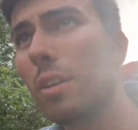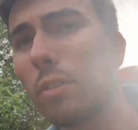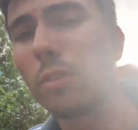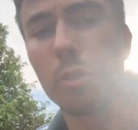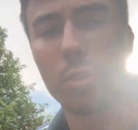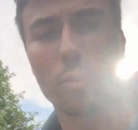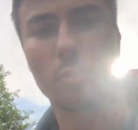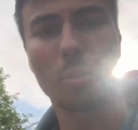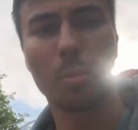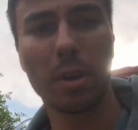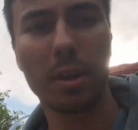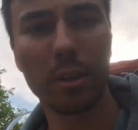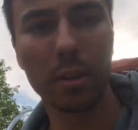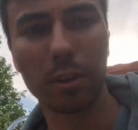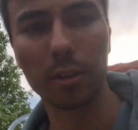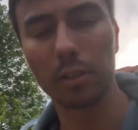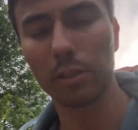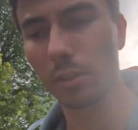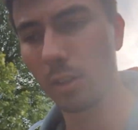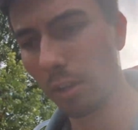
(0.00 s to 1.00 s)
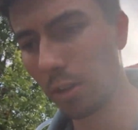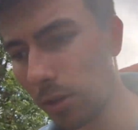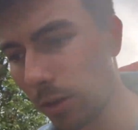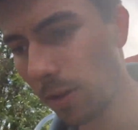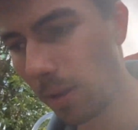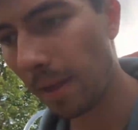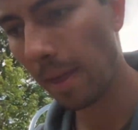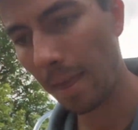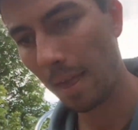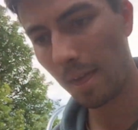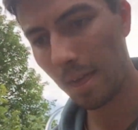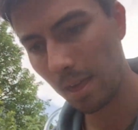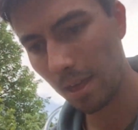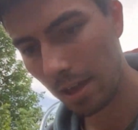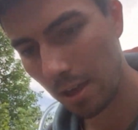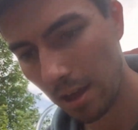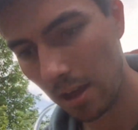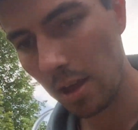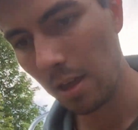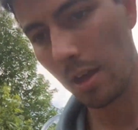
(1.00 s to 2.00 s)
for the remainder, so
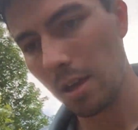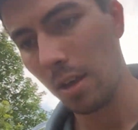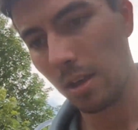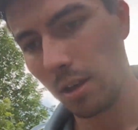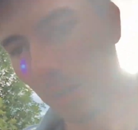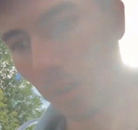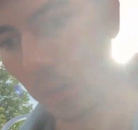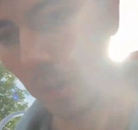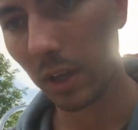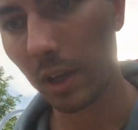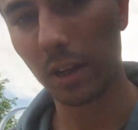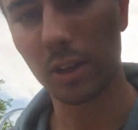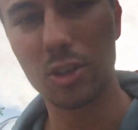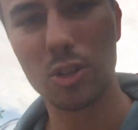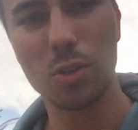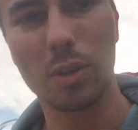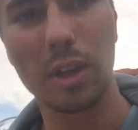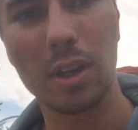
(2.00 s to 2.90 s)
I'll catch you